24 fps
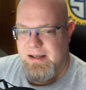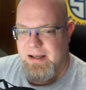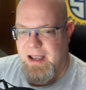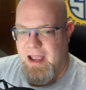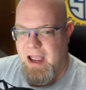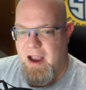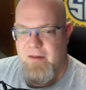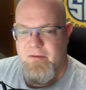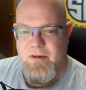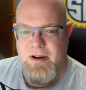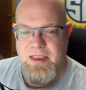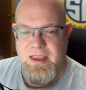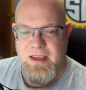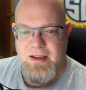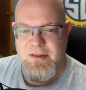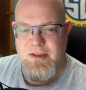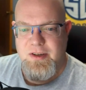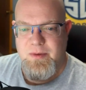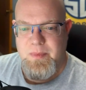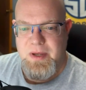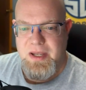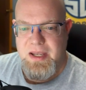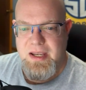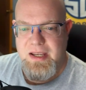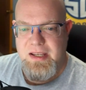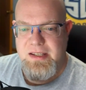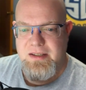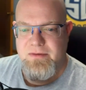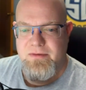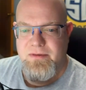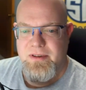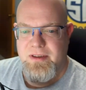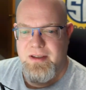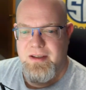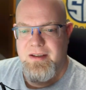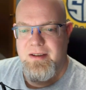everything should be easy
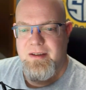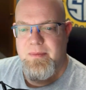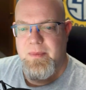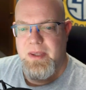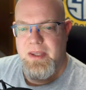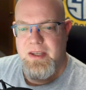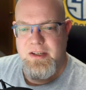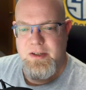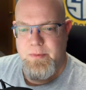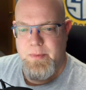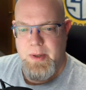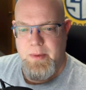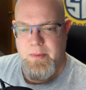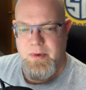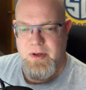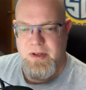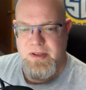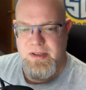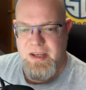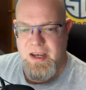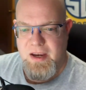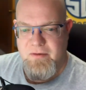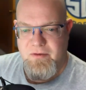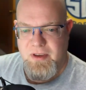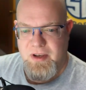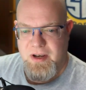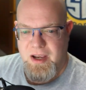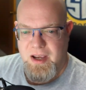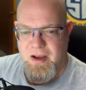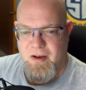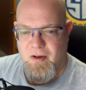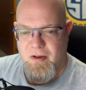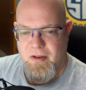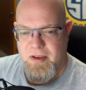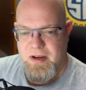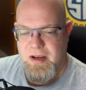for them, and they should be able to save the day
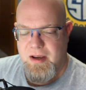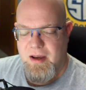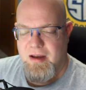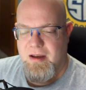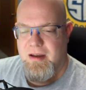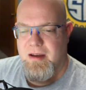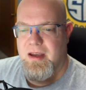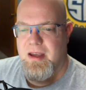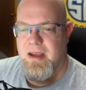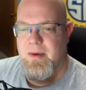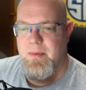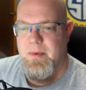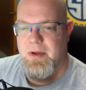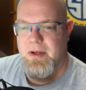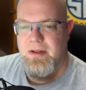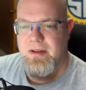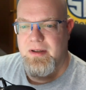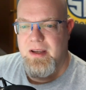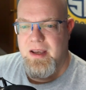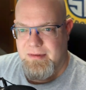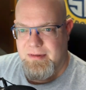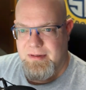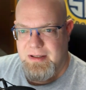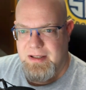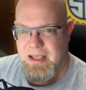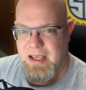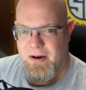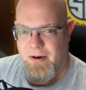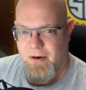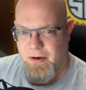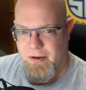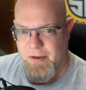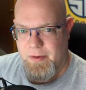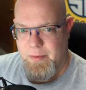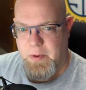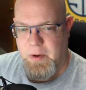all the time and get
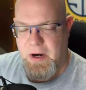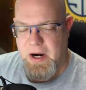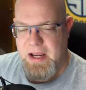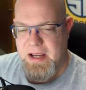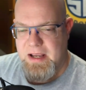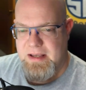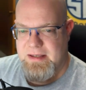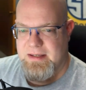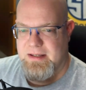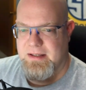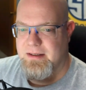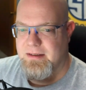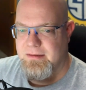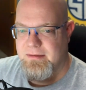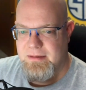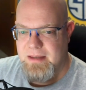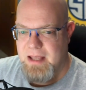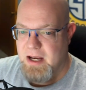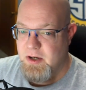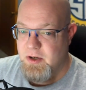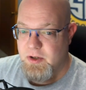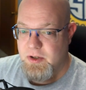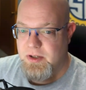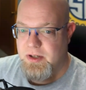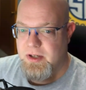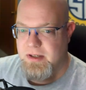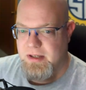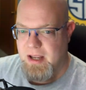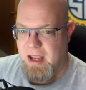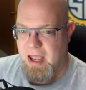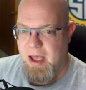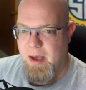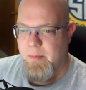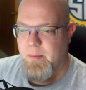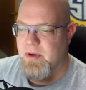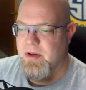all the praise. And that just doesn't
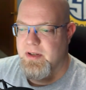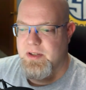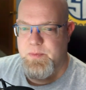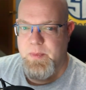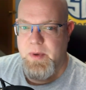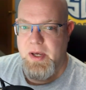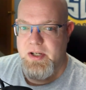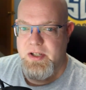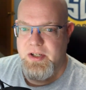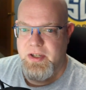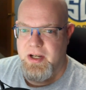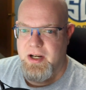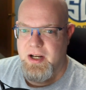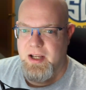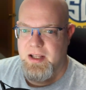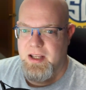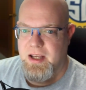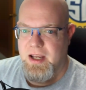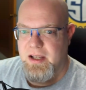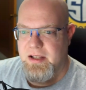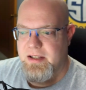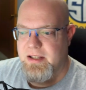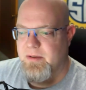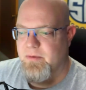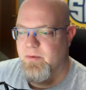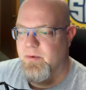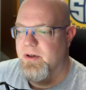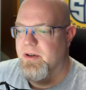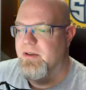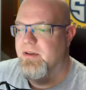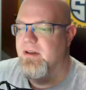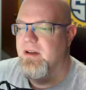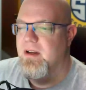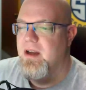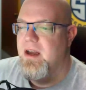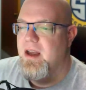happen, especially not in the IT
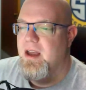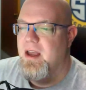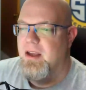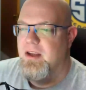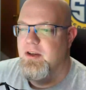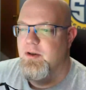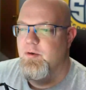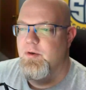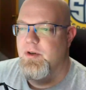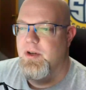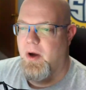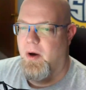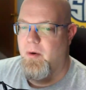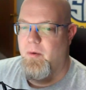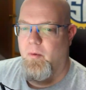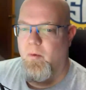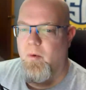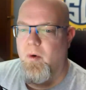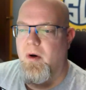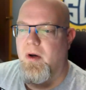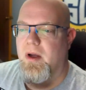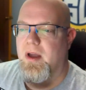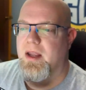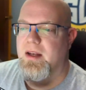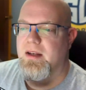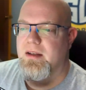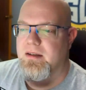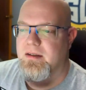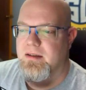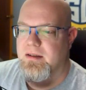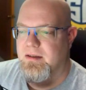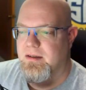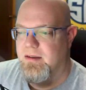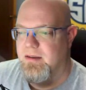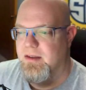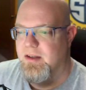world. You don't want
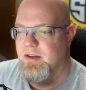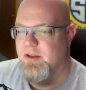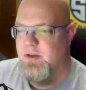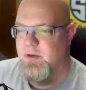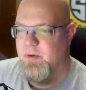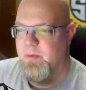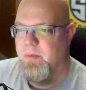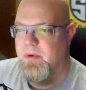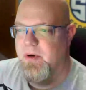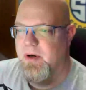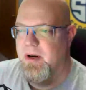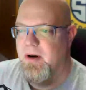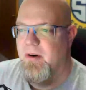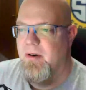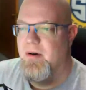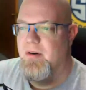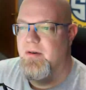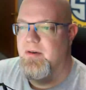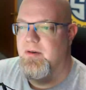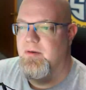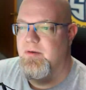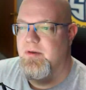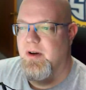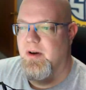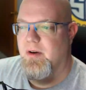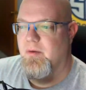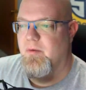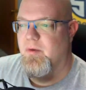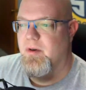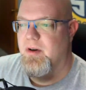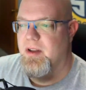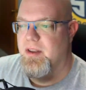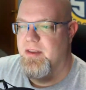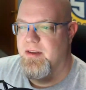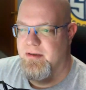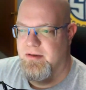the superhero. You don't
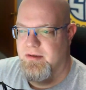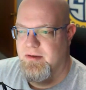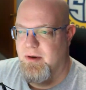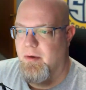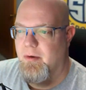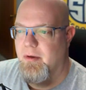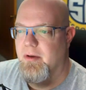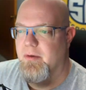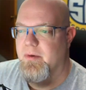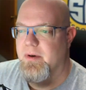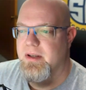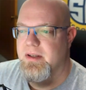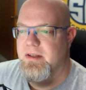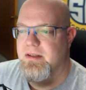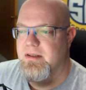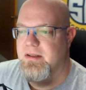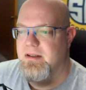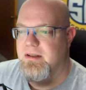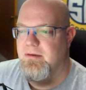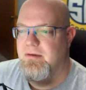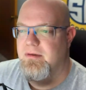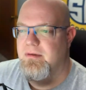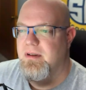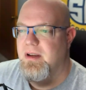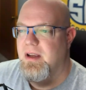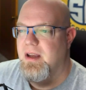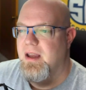want the soloist. You